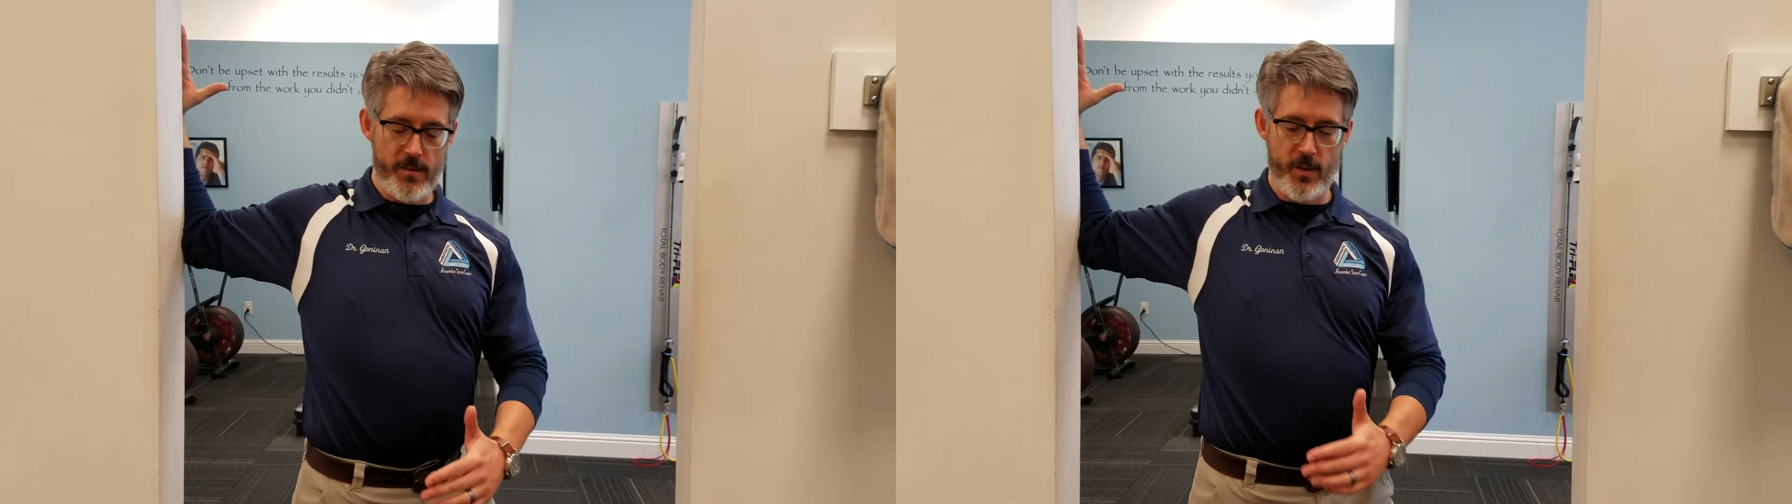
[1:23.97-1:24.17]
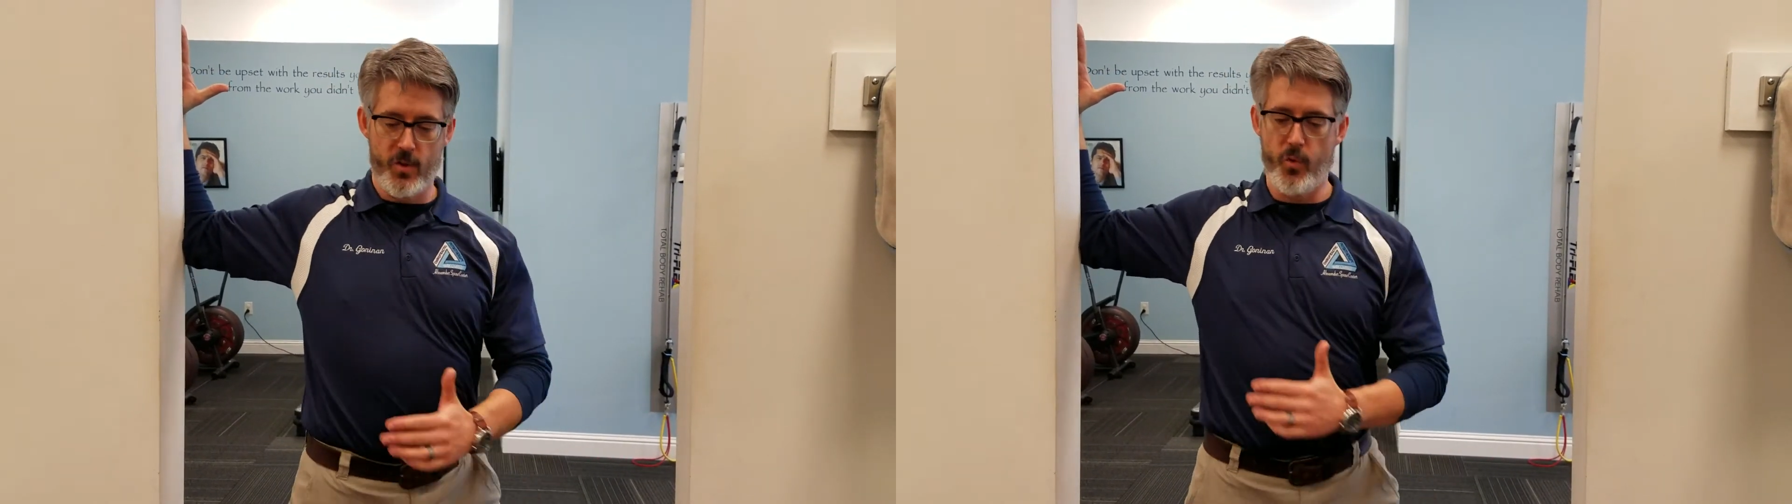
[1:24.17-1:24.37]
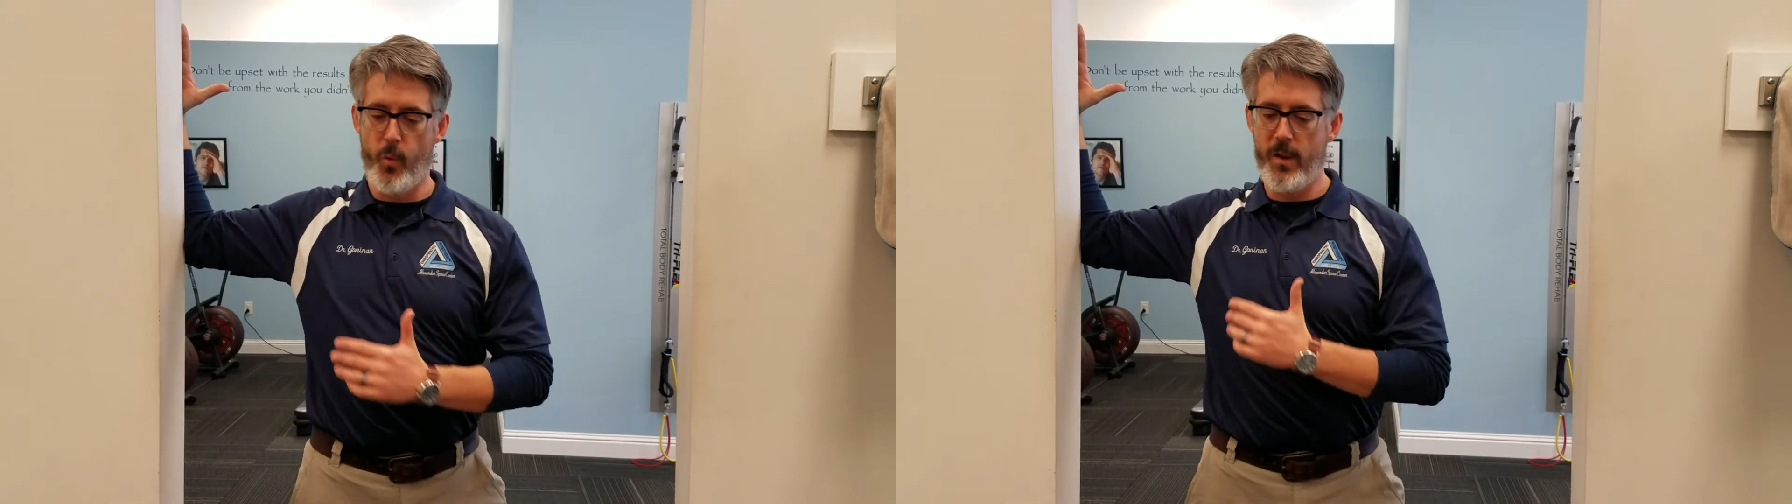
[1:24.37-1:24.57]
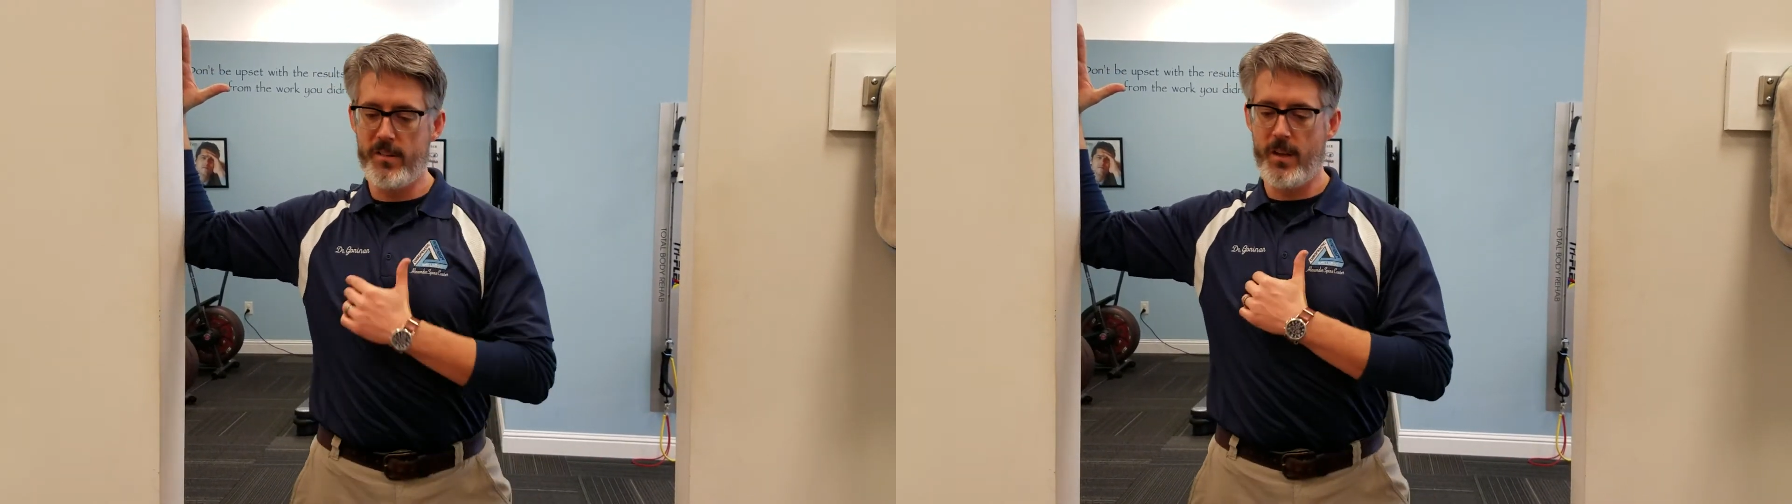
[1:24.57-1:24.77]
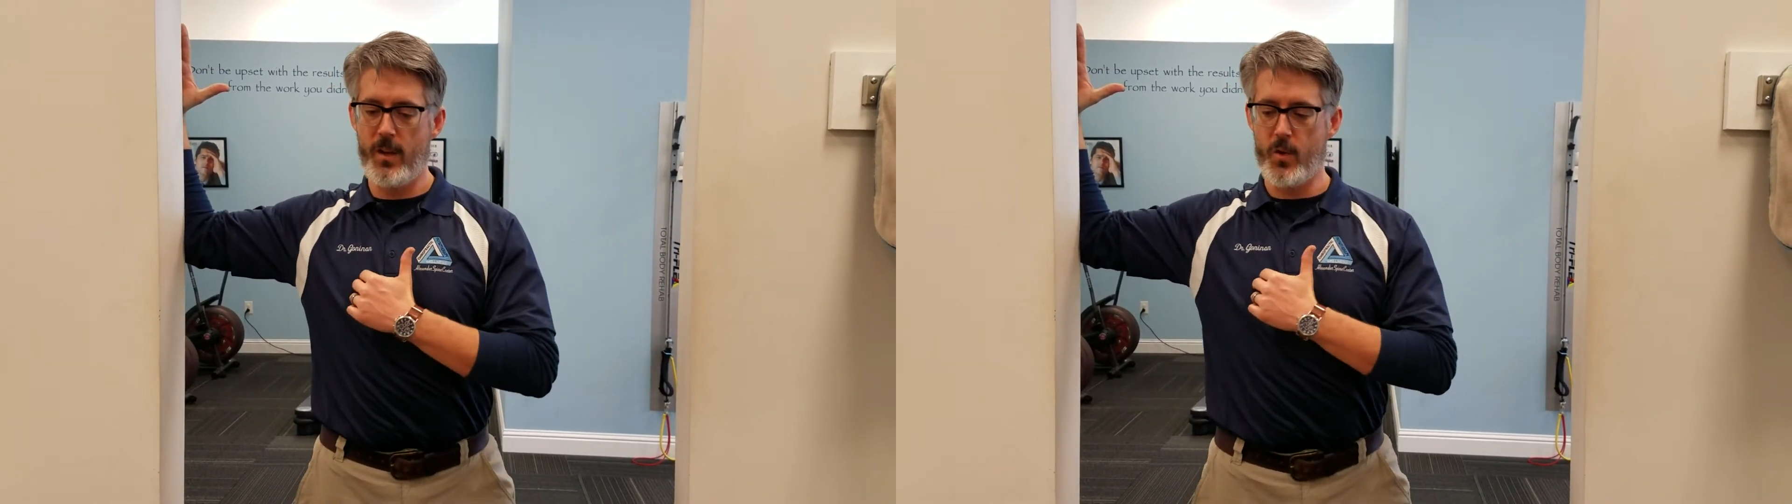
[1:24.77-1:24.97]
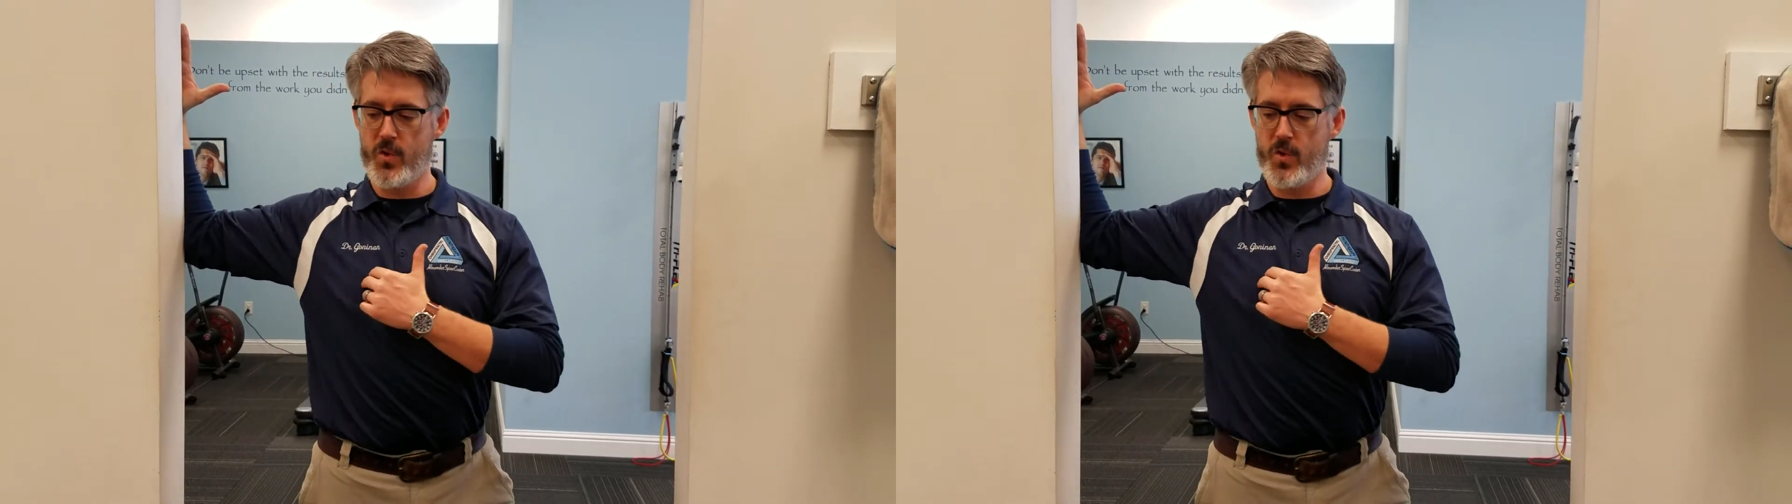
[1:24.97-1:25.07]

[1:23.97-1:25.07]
So you're twisting your